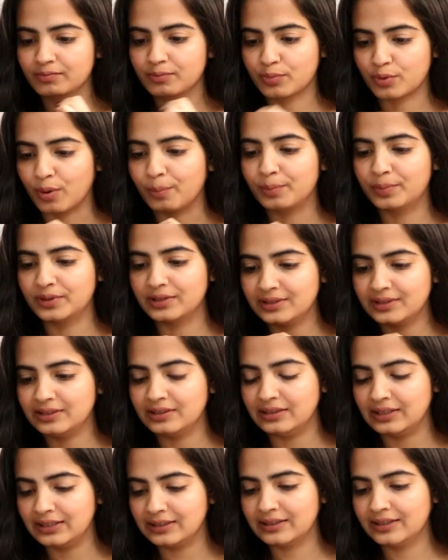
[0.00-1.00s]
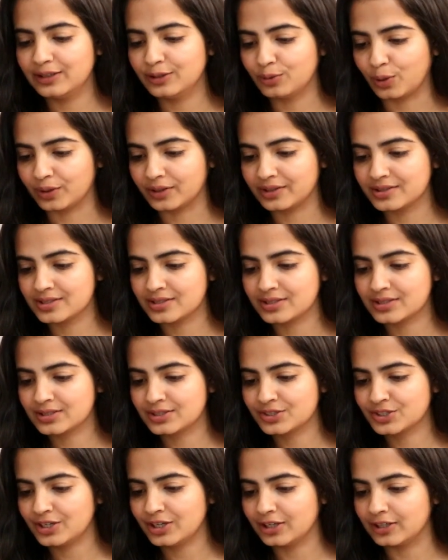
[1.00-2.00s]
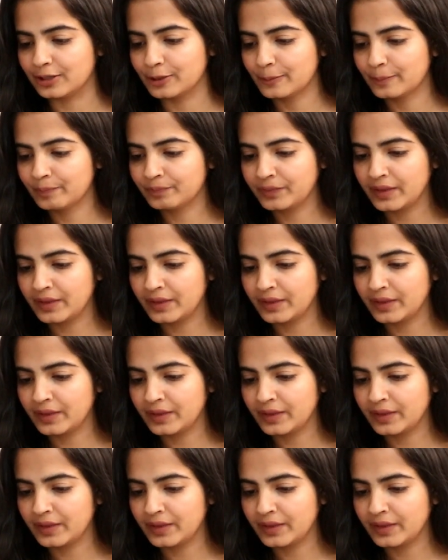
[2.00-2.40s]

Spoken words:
properly neatly knotted shirt.